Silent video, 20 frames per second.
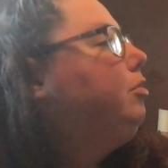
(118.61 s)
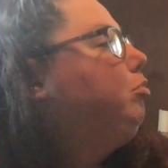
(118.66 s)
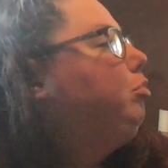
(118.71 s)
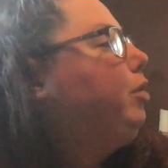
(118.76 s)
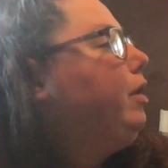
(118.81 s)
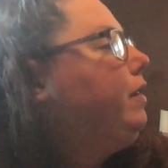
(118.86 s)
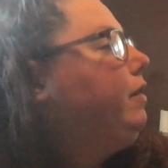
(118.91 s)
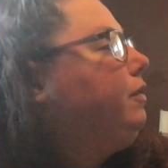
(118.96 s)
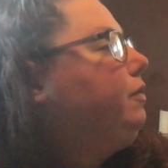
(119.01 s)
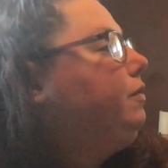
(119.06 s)

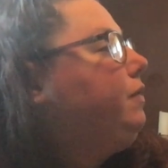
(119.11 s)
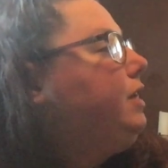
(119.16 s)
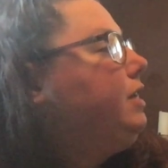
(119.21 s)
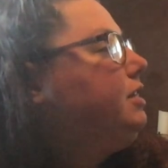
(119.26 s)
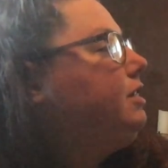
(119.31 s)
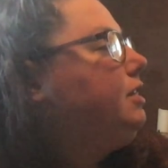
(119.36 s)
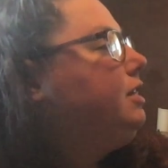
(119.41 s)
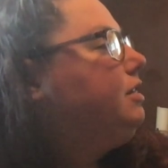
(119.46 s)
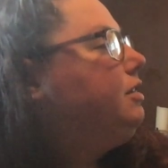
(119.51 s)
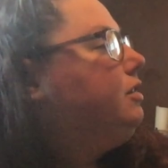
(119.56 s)
Brother
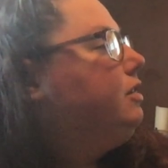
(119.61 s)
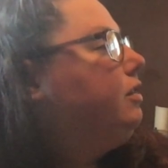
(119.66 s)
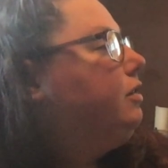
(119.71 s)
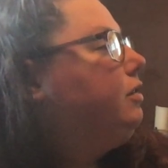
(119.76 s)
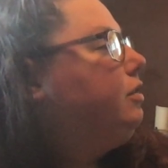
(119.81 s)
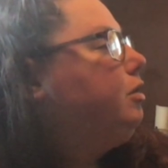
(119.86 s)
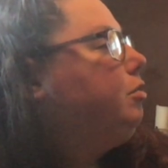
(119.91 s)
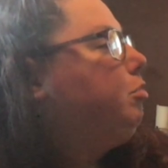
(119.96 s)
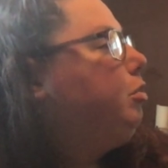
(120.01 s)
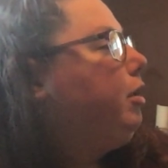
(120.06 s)
faced Sister.
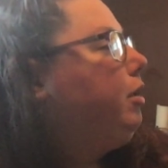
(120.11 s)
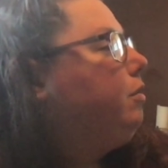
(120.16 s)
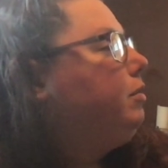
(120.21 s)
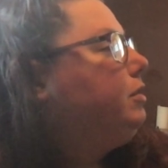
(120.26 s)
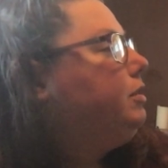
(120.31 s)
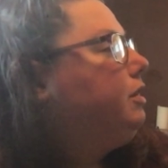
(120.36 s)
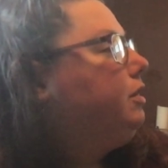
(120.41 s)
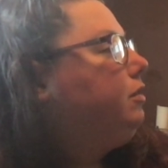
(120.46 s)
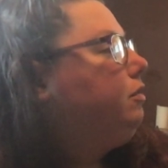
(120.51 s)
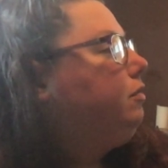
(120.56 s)
The ball
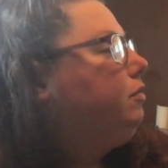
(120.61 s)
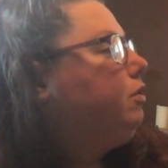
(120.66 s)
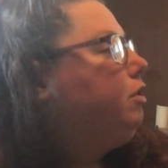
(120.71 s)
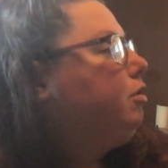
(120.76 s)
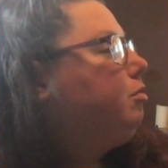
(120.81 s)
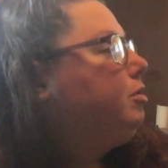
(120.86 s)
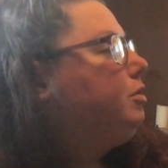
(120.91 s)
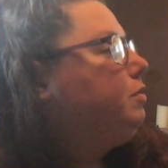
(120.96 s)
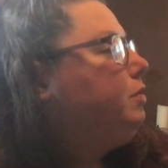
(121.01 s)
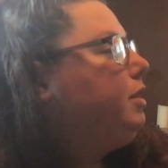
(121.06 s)
was on the
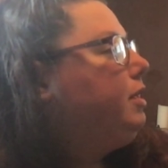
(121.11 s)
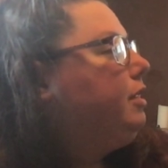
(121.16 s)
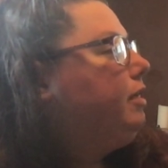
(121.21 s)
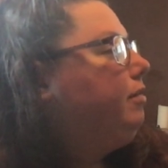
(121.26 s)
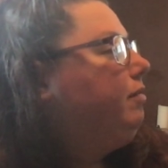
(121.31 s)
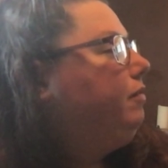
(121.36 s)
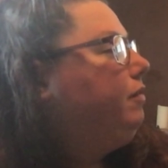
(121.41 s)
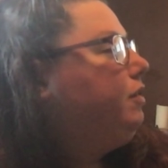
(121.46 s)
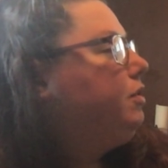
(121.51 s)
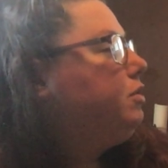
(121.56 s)
floor between
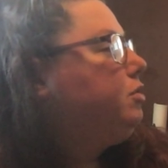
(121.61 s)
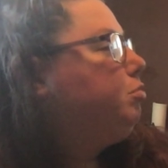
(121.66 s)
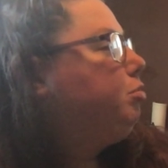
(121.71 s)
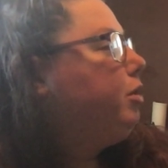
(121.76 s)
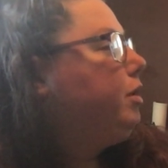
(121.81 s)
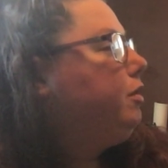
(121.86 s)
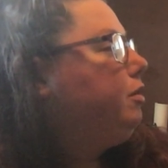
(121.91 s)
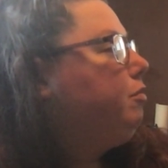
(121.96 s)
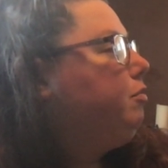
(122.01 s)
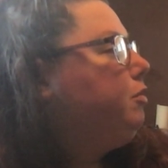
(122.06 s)
them. First,
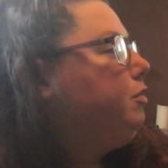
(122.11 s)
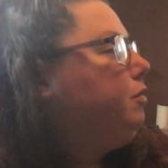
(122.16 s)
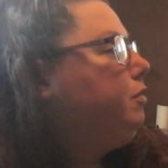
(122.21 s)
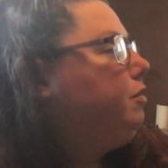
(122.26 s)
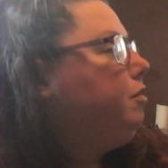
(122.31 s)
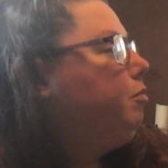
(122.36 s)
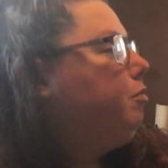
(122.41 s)
Brother moved the